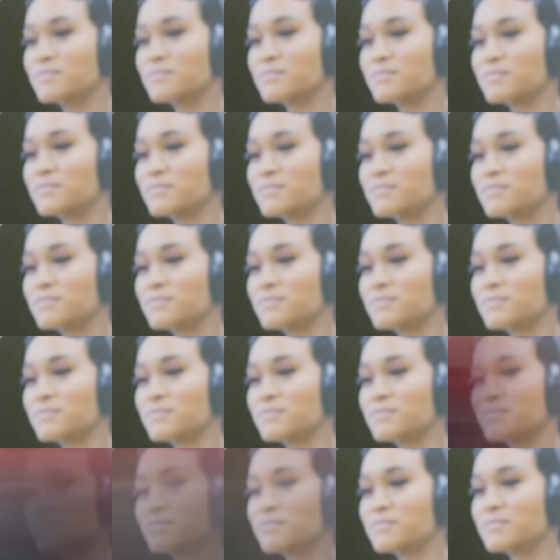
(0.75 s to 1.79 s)

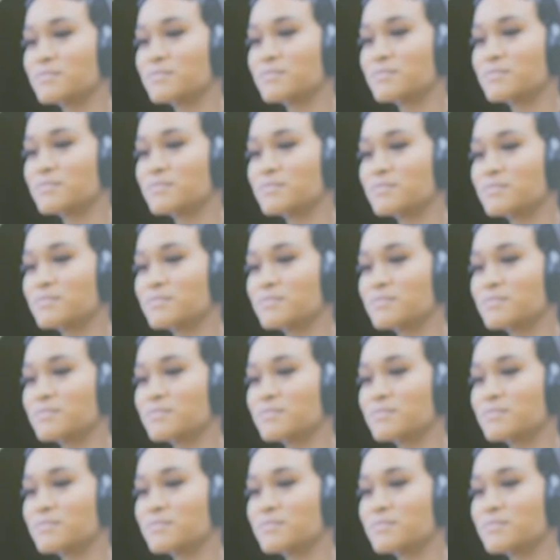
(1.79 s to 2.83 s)

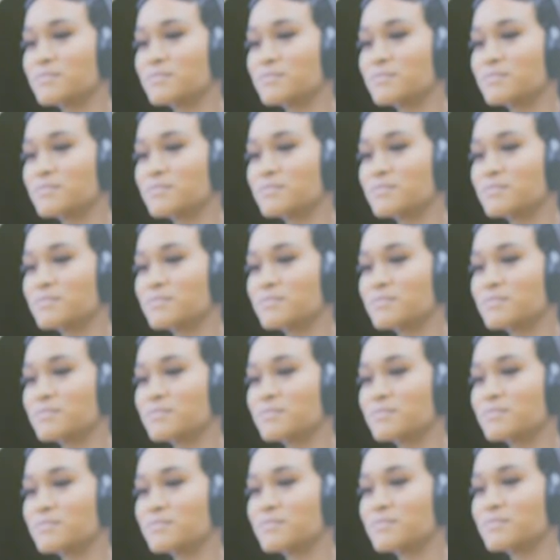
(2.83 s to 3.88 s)

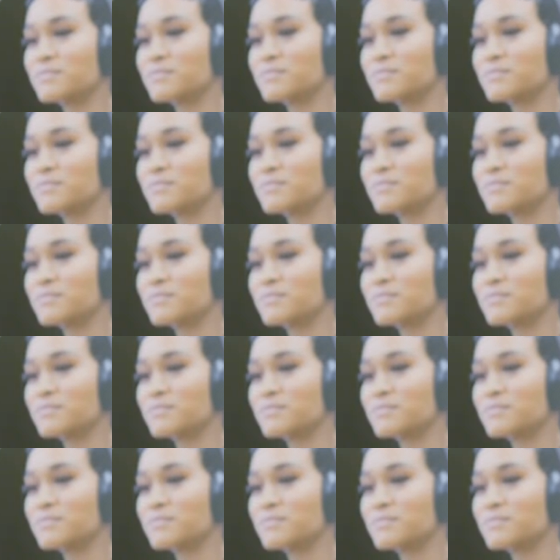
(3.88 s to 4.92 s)

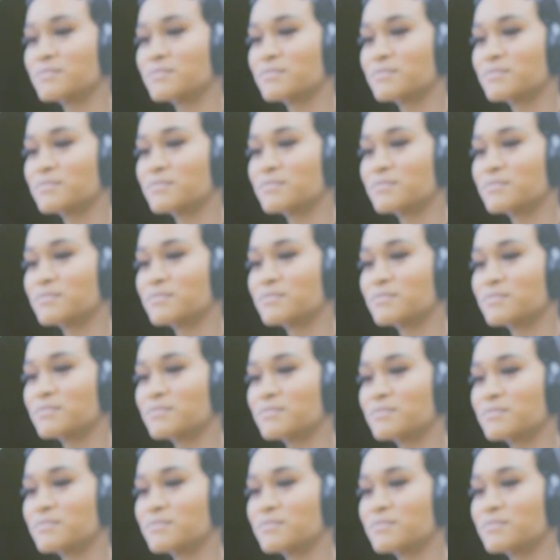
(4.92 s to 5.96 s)

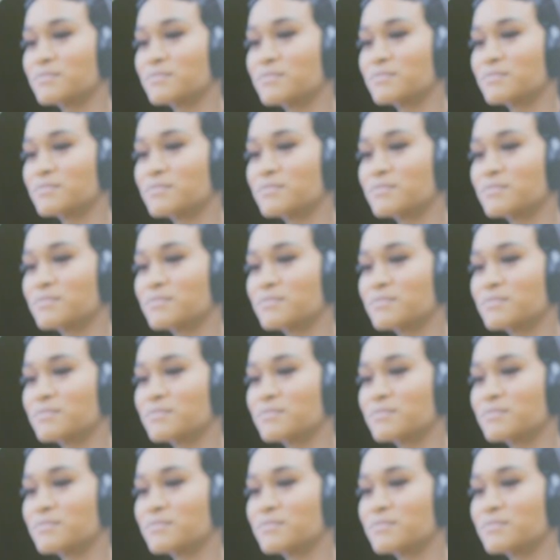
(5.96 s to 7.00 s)

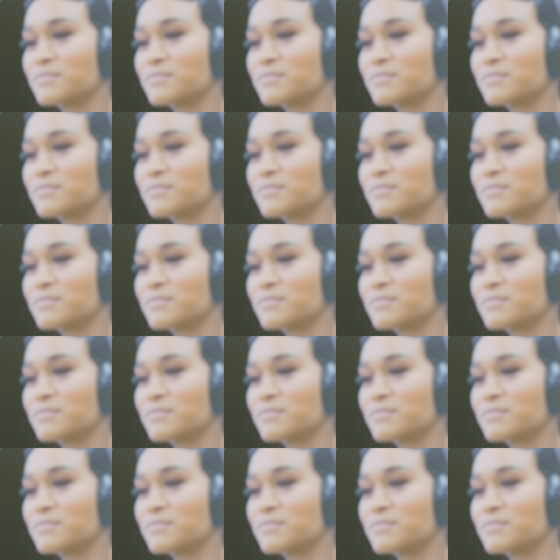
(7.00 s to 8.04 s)

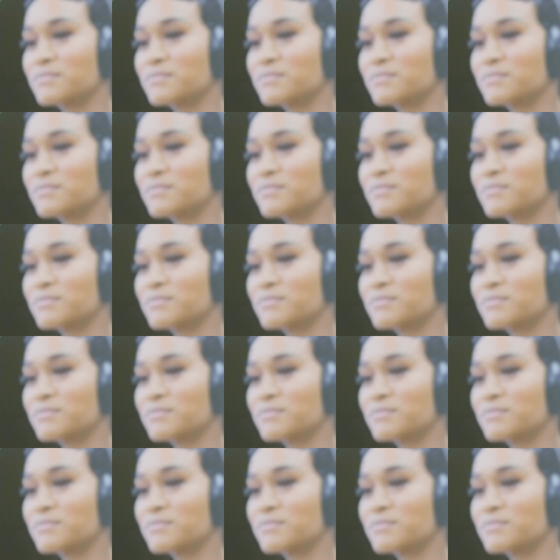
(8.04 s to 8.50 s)
The person shown says nothing.